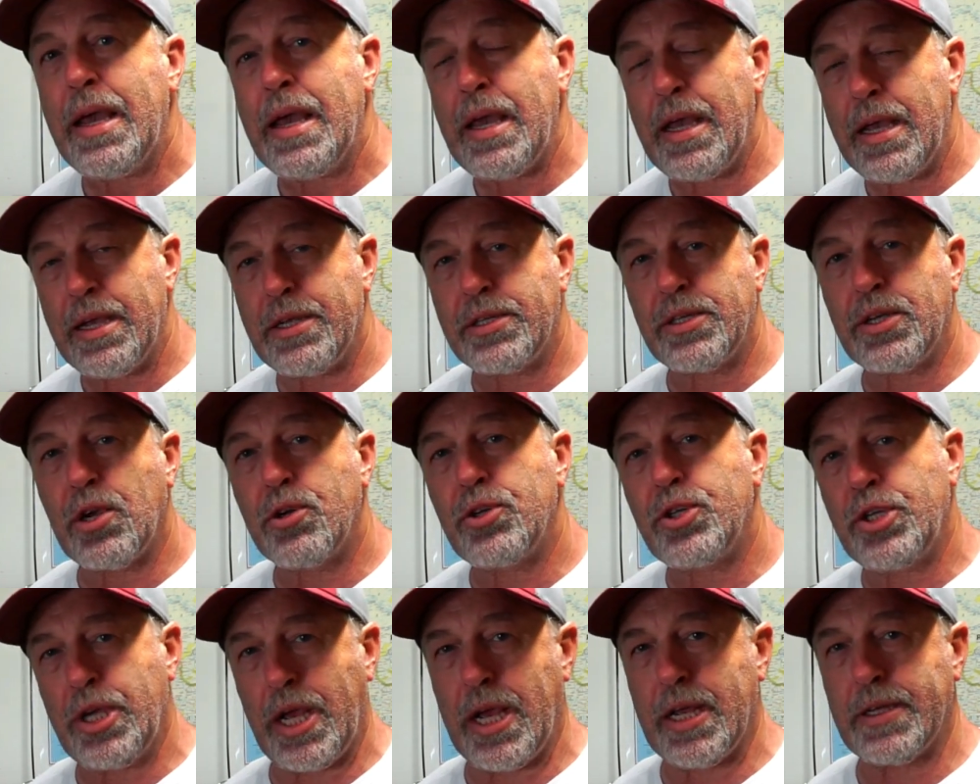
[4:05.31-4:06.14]
Is there
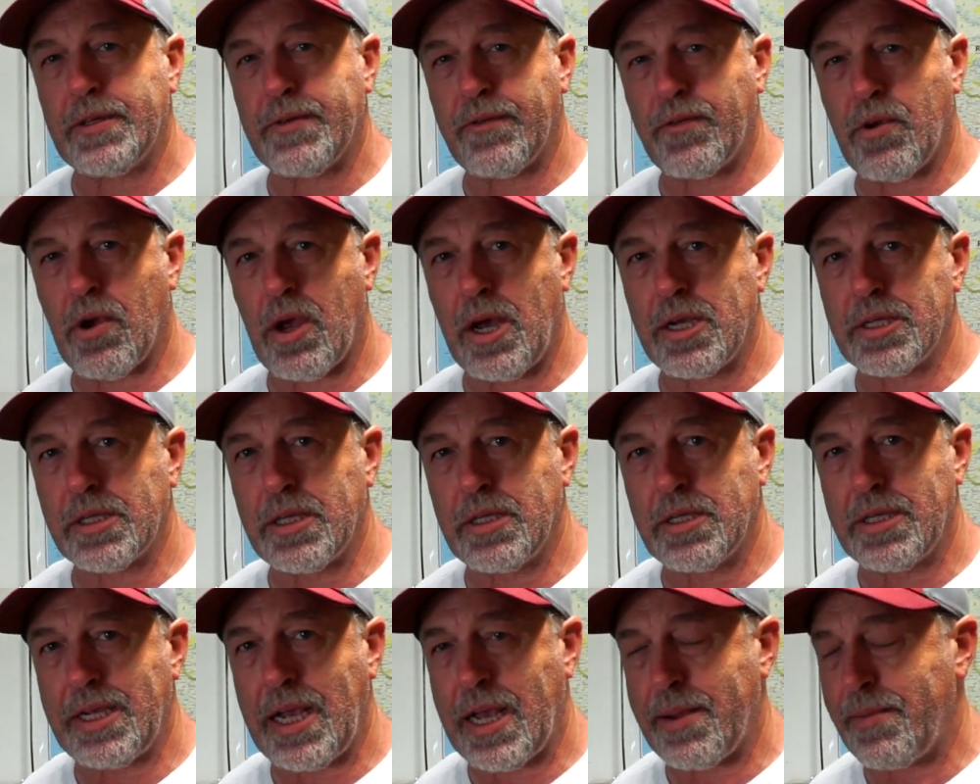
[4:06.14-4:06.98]
a chance of
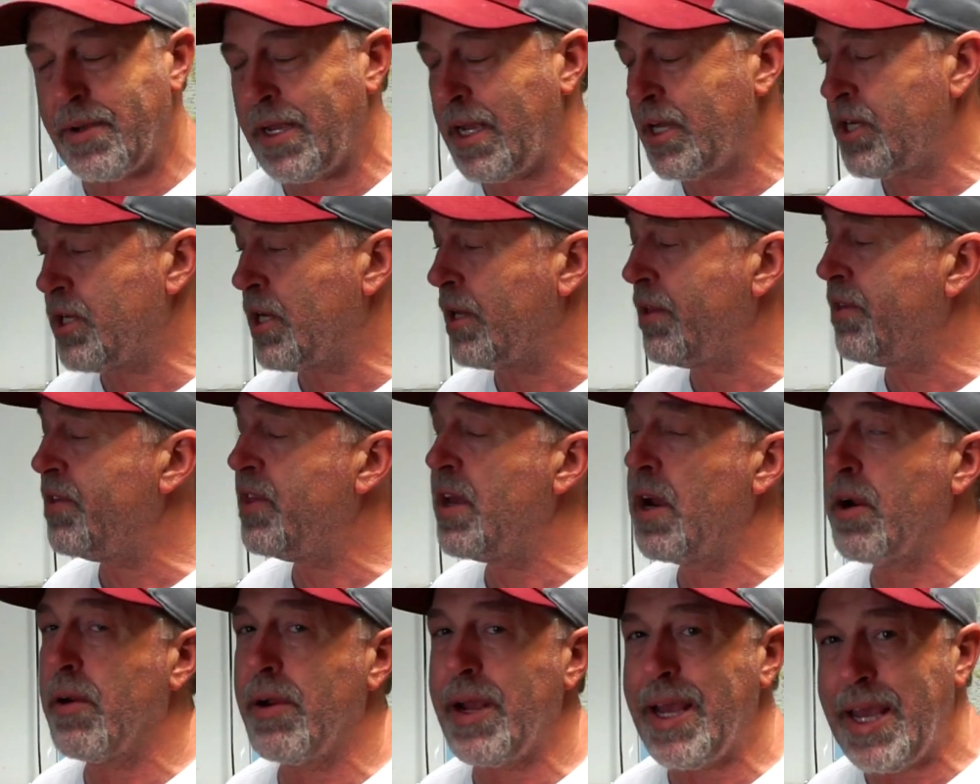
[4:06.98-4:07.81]
cross-contamination?
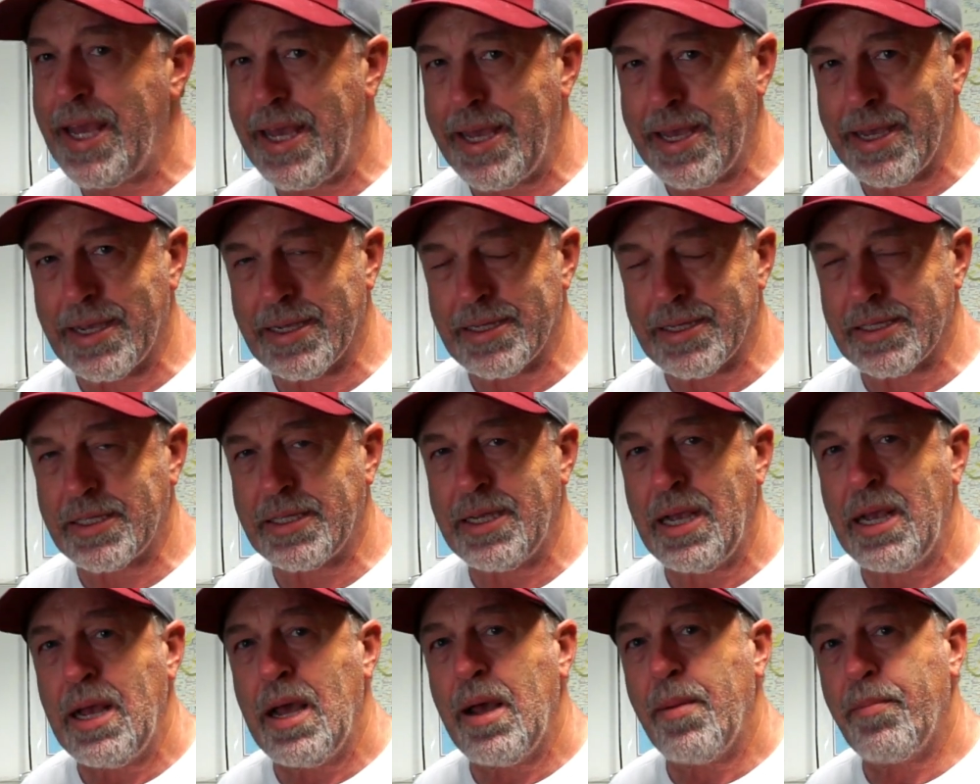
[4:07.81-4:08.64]
There is.
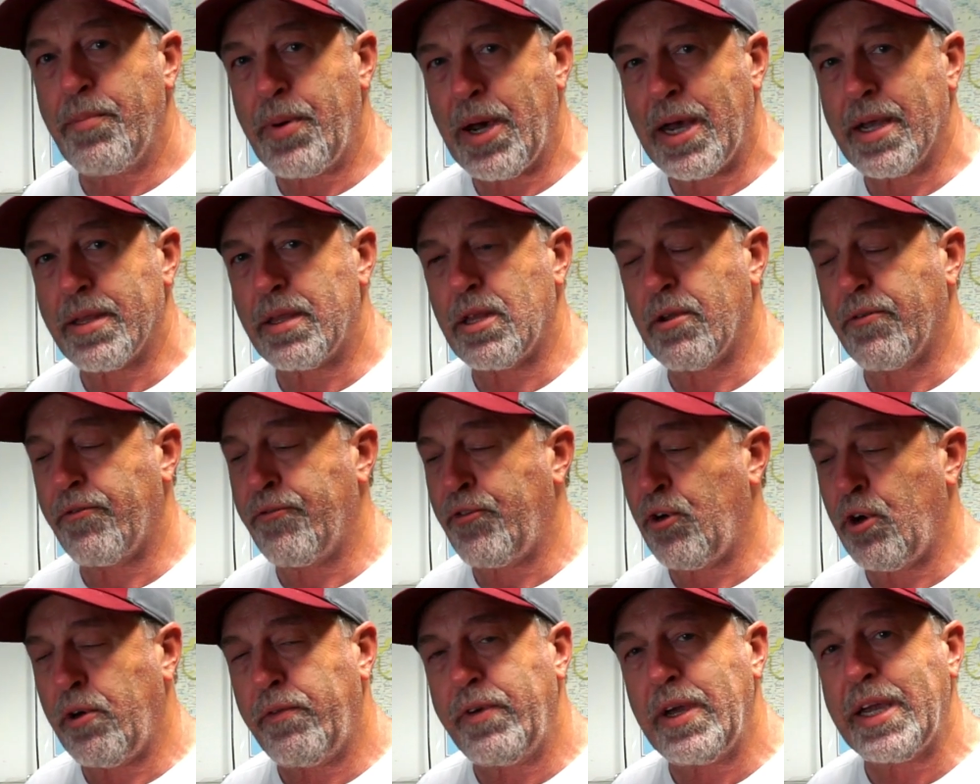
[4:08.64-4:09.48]
But the
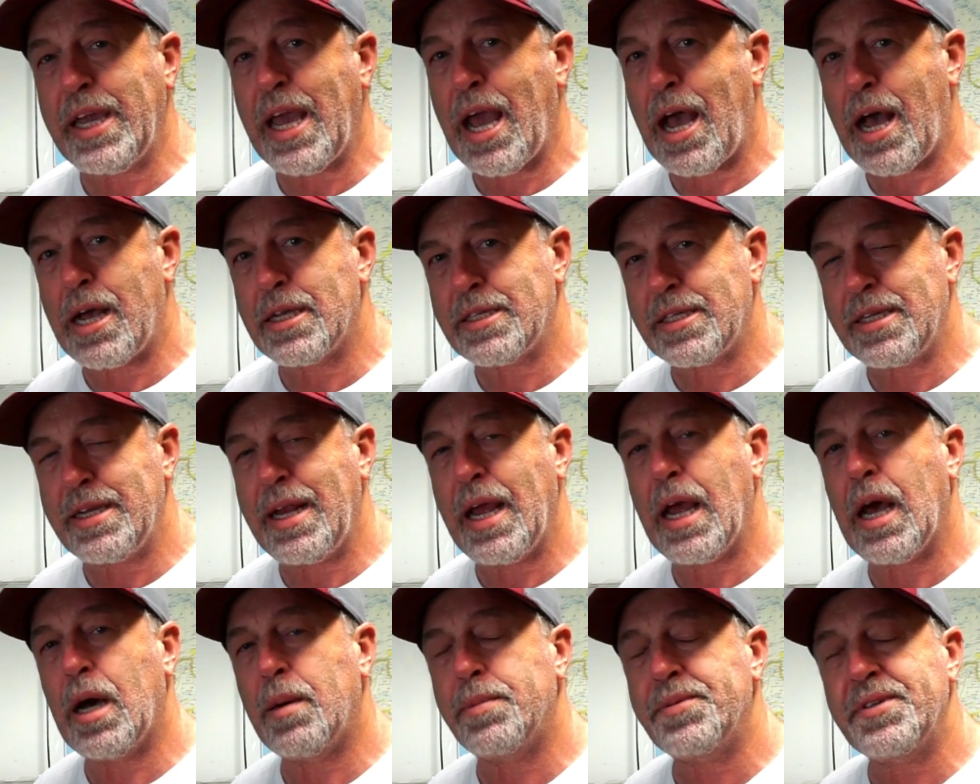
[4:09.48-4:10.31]
fulvic acid
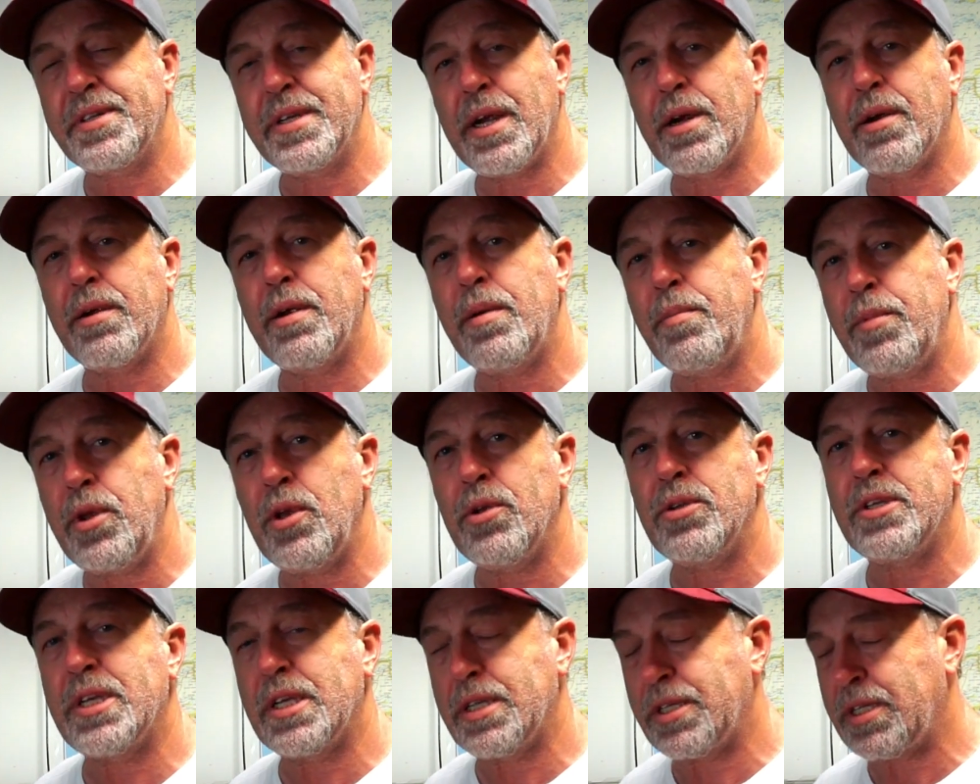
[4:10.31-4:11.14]
helps their
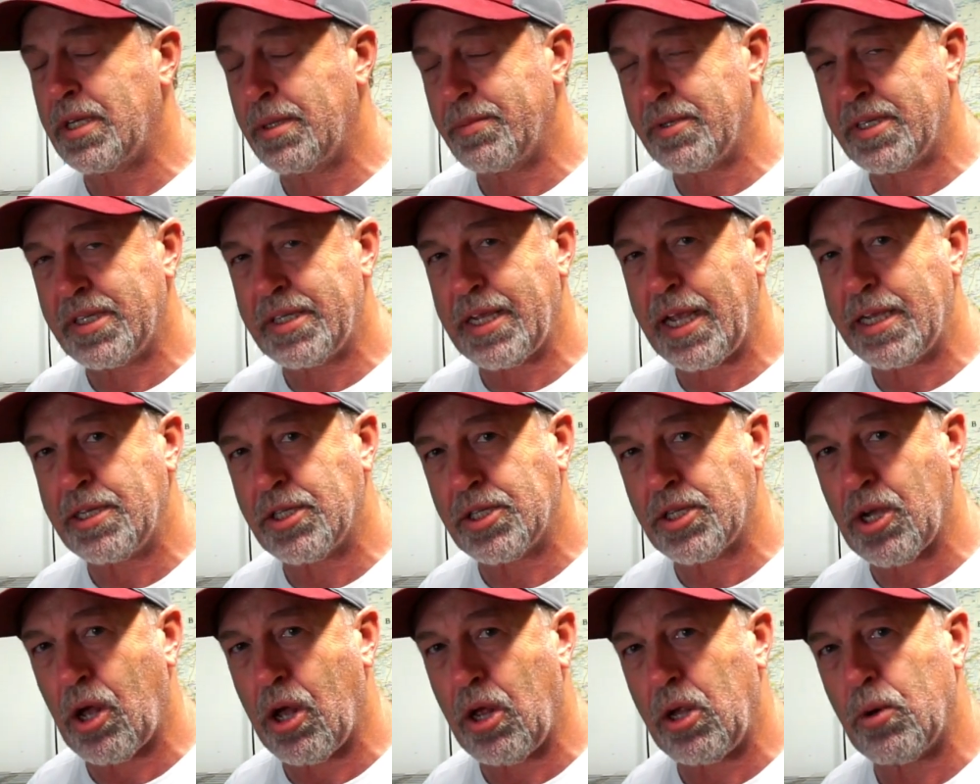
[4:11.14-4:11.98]
immune system stay
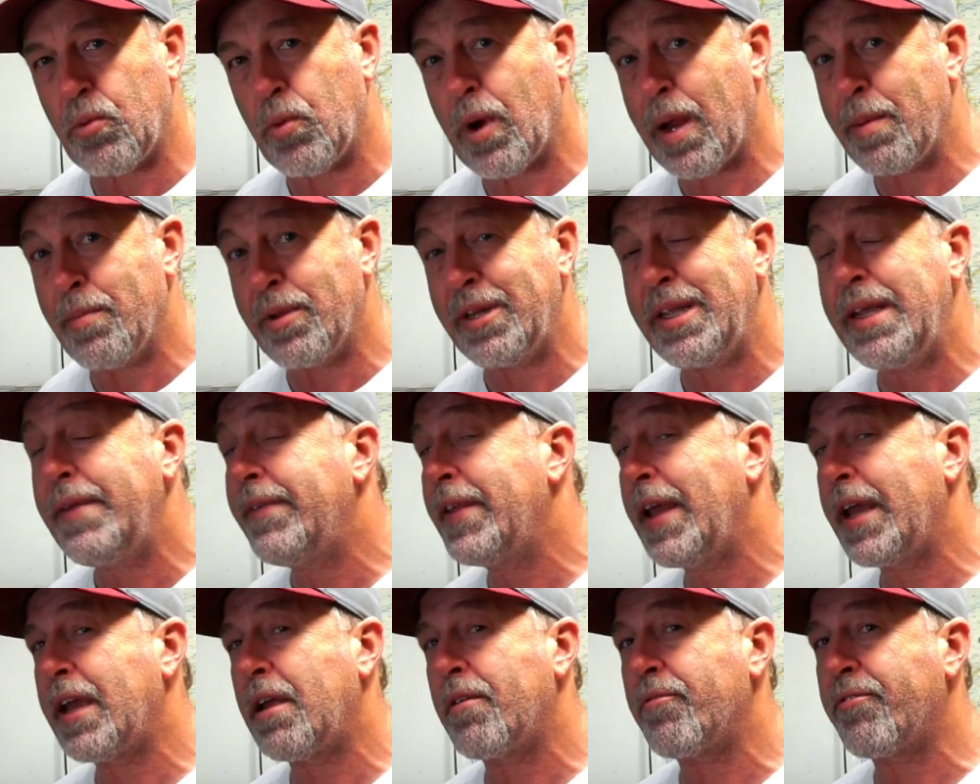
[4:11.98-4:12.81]
solid, where I believe
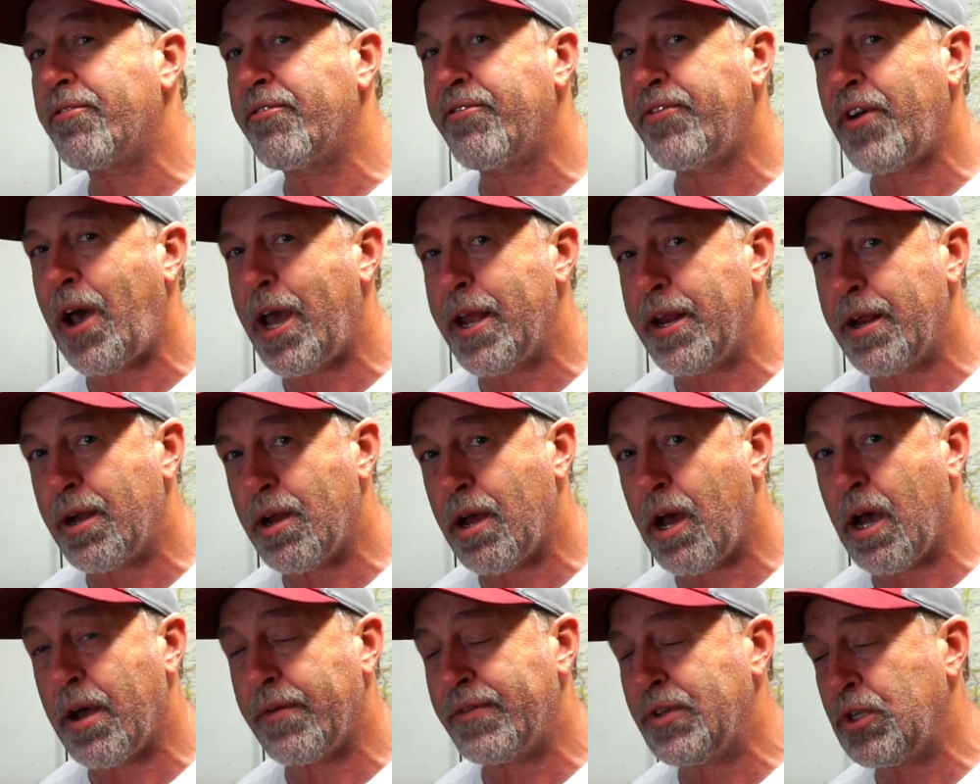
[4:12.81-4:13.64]
they can fight it
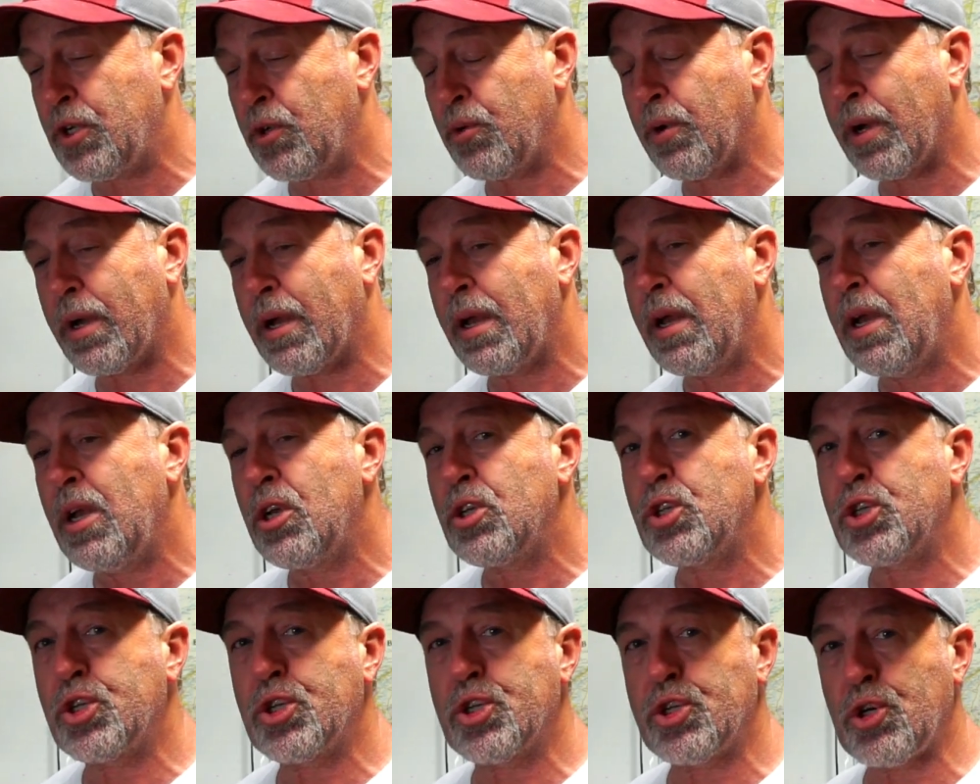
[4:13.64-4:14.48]
off to a
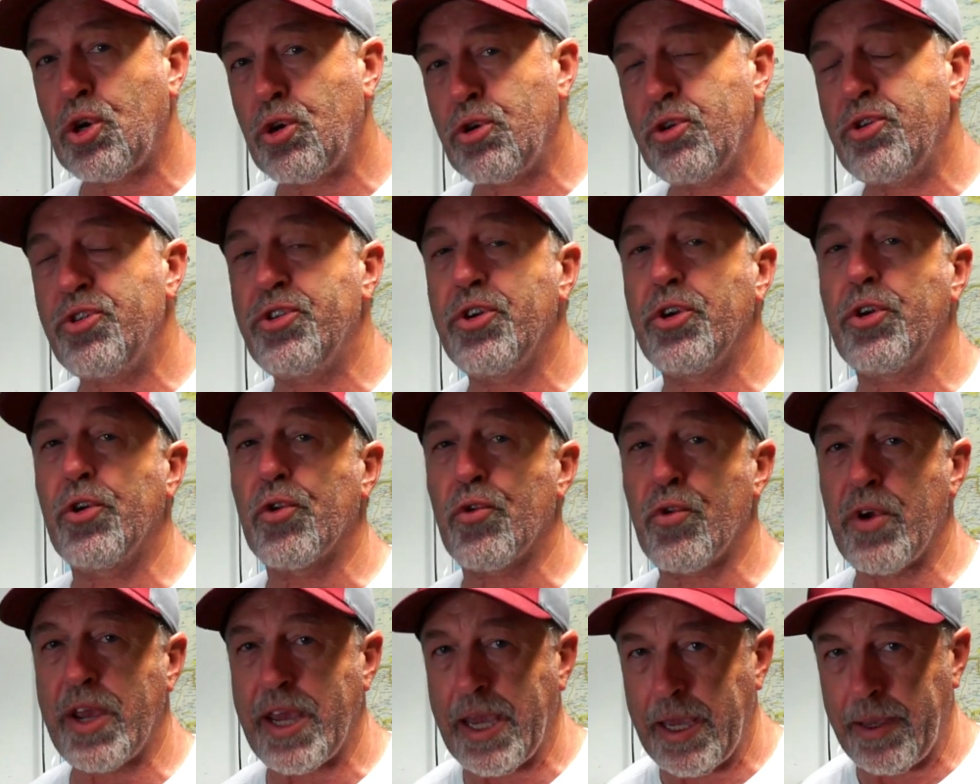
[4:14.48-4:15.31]
certain
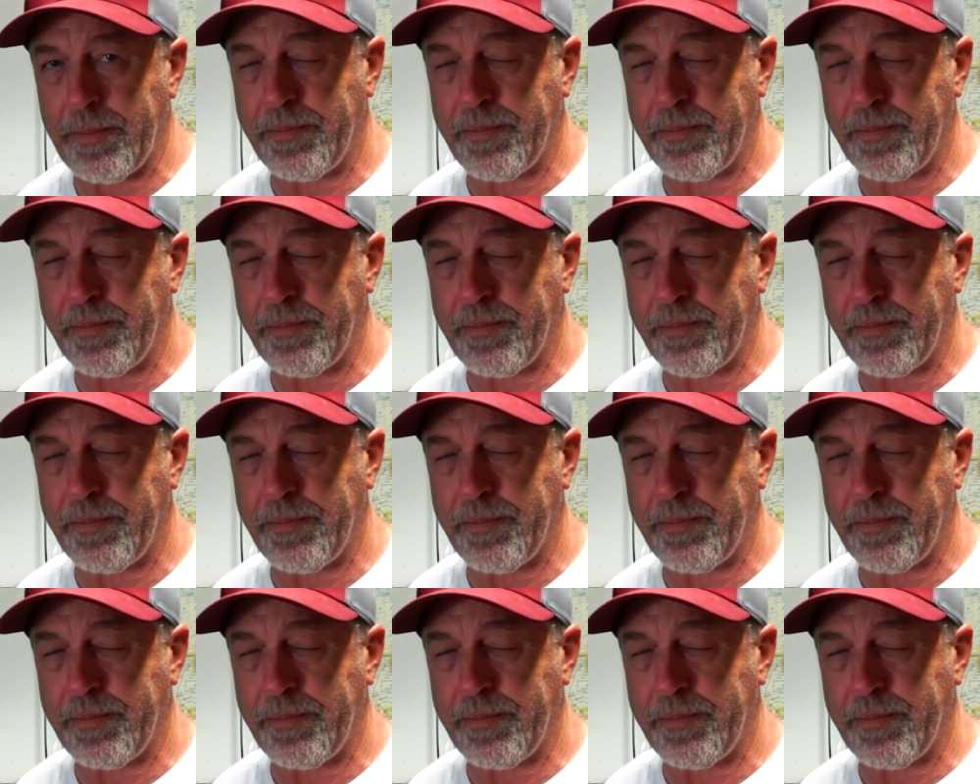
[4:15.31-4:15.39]
degree.